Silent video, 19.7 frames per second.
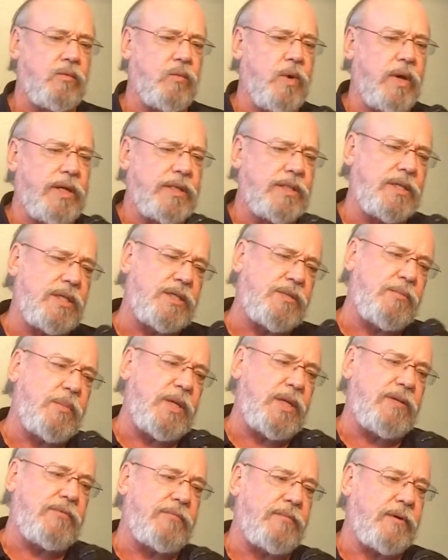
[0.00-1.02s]
And what does this
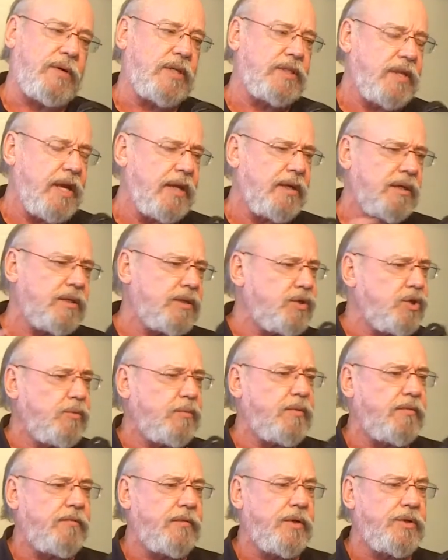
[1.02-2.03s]
mean for us? Not in a
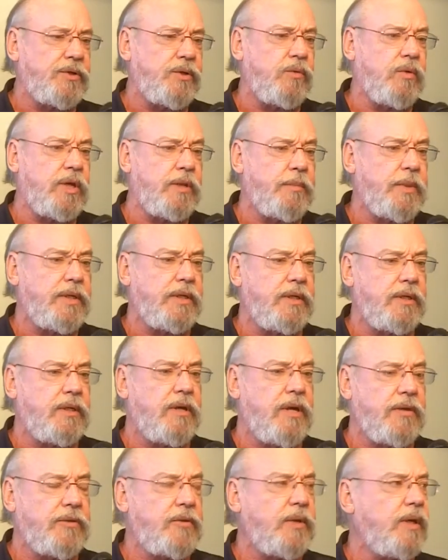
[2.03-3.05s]
superficial way, but in
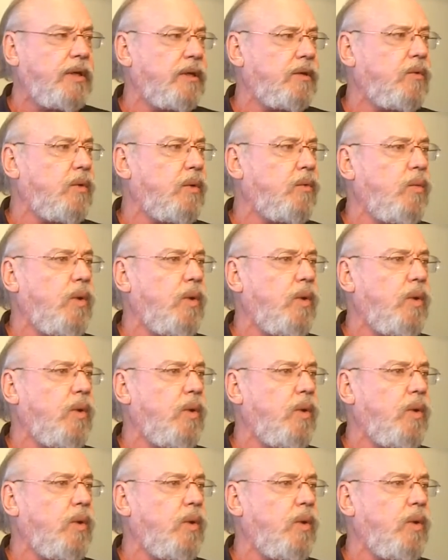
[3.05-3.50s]
an authentic way.